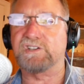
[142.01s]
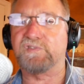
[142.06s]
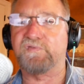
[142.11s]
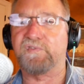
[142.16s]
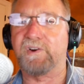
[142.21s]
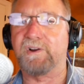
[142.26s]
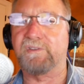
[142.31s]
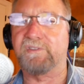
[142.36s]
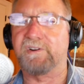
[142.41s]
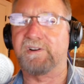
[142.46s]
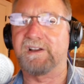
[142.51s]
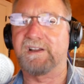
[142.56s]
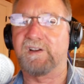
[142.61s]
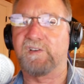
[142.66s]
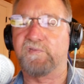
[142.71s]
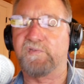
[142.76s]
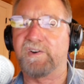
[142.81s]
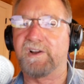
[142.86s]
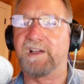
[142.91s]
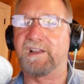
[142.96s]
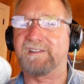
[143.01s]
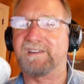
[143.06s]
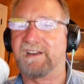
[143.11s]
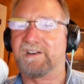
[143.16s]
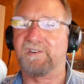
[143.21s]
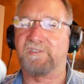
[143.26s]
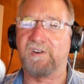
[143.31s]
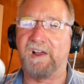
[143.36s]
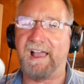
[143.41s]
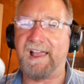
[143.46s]
further in the front than
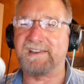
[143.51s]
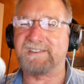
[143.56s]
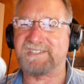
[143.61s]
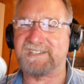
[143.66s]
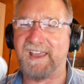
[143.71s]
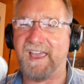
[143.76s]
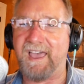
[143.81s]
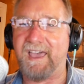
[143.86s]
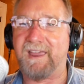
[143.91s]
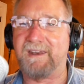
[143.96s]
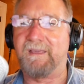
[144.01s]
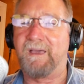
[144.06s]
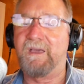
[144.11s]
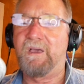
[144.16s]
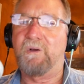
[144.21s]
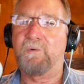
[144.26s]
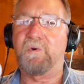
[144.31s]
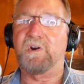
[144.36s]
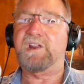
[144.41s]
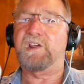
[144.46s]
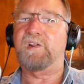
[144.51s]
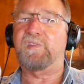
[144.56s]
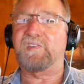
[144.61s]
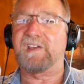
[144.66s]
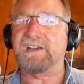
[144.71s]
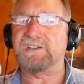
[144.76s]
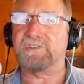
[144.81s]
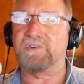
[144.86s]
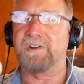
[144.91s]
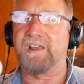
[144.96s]
the right side, what do you
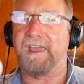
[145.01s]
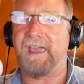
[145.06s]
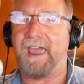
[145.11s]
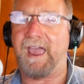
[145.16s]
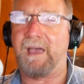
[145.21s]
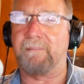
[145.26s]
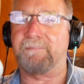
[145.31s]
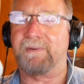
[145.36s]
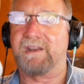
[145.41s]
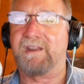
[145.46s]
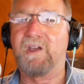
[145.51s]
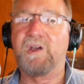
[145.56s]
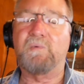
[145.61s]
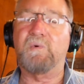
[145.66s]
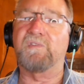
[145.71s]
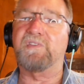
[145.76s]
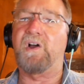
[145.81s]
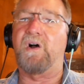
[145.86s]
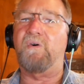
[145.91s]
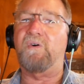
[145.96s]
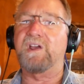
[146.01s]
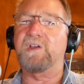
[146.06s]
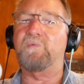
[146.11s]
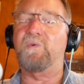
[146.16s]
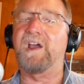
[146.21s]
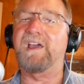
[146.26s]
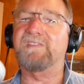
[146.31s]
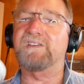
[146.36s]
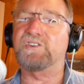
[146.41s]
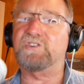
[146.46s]
think's going to happen? Well, the only
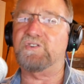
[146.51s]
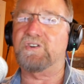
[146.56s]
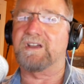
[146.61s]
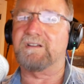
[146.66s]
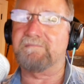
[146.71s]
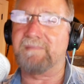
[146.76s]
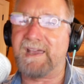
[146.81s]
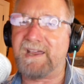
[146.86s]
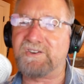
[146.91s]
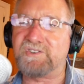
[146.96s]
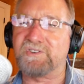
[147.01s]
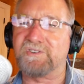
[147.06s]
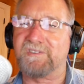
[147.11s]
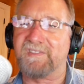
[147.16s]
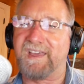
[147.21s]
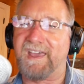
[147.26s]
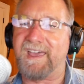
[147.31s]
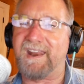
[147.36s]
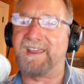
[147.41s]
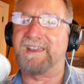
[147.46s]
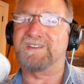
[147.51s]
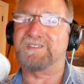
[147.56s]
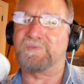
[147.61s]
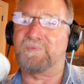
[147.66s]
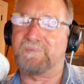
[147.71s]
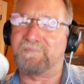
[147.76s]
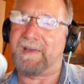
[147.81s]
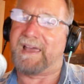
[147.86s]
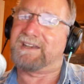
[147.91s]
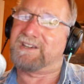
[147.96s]
way that you can measure that is
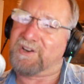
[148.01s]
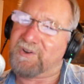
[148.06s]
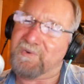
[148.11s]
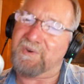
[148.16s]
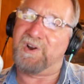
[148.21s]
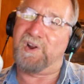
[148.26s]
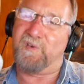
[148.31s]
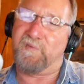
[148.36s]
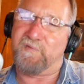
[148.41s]
by doing a